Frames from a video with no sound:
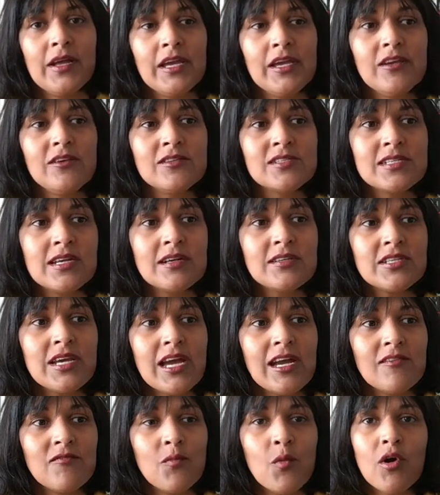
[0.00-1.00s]
you start to
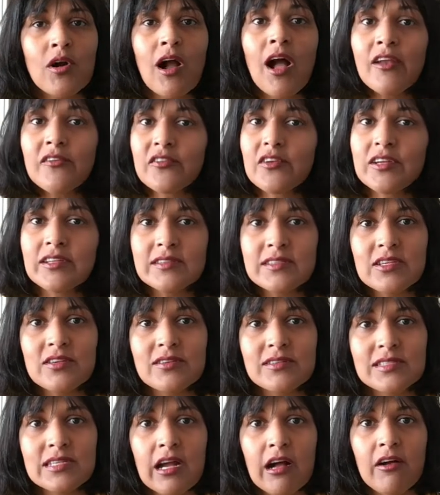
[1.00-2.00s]
have more confidence in
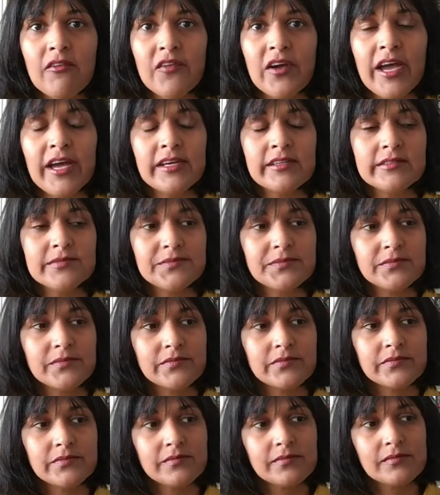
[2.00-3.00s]
yourself, and
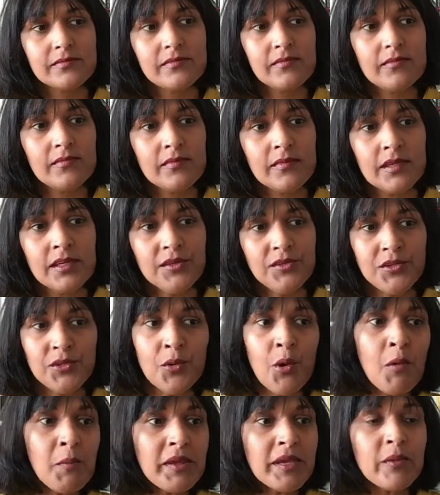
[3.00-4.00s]
you
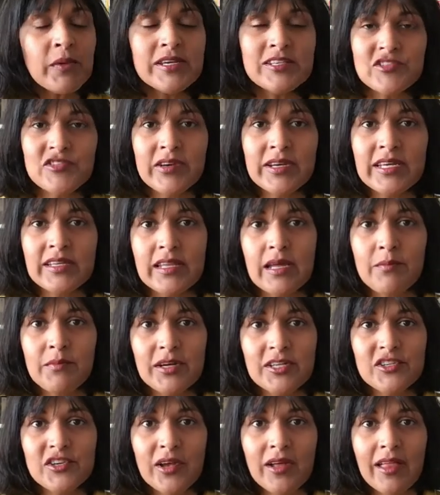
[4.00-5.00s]
won't be questioning that
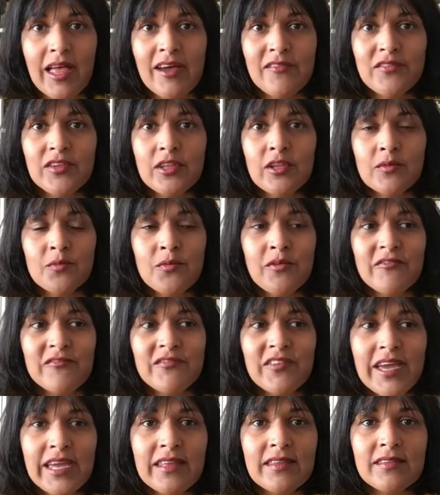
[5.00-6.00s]
much. You'll have a lot more
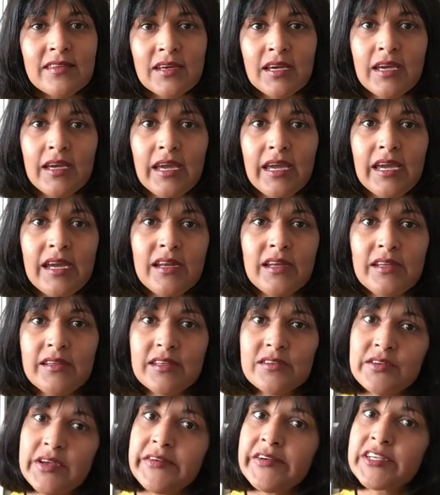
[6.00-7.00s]
faith in
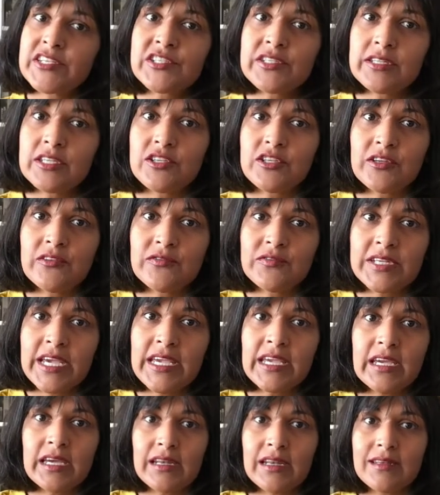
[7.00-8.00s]
the direction that you've
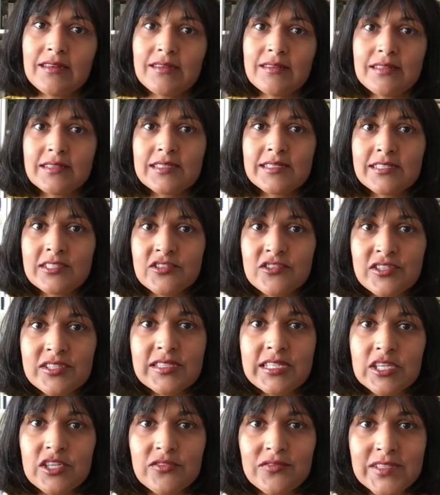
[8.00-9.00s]
taken and in the
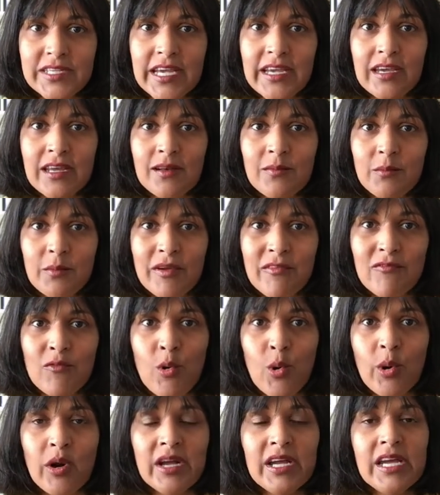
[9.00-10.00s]
decisions that you've taken
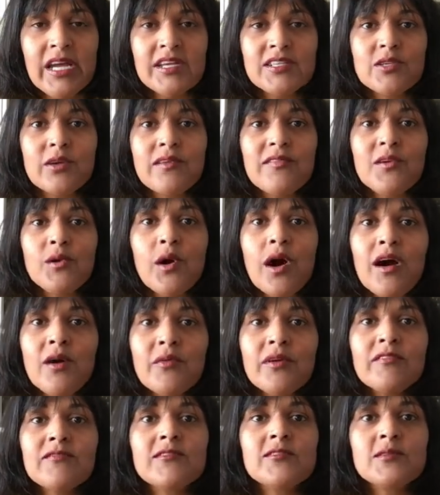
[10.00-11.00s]
before. So if you are
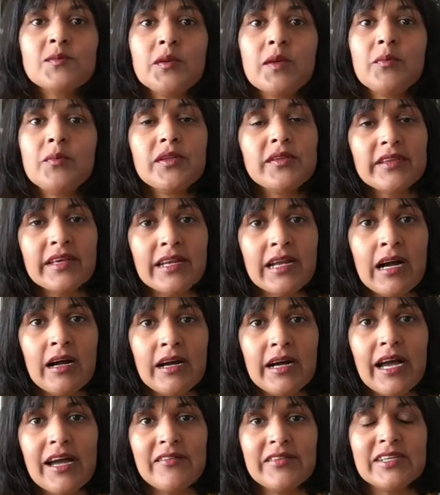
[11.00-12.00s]
one of those people that
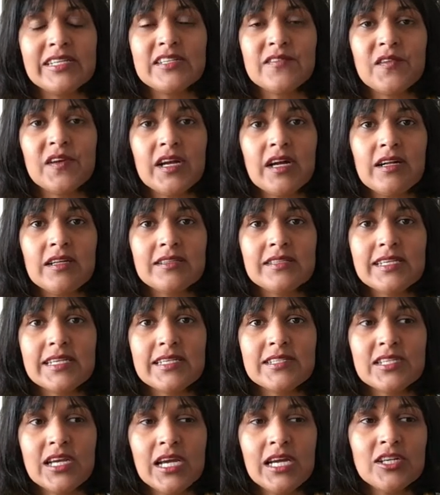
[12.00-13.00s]
are having
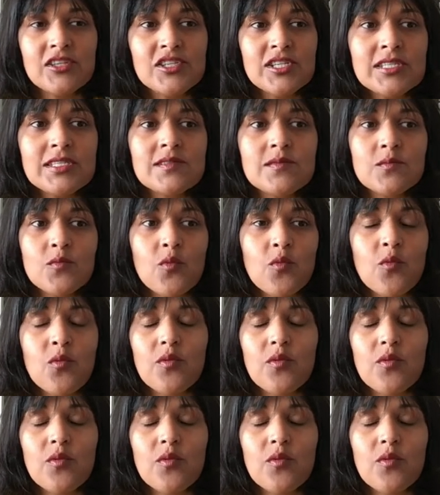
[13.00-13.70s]
difficulties, just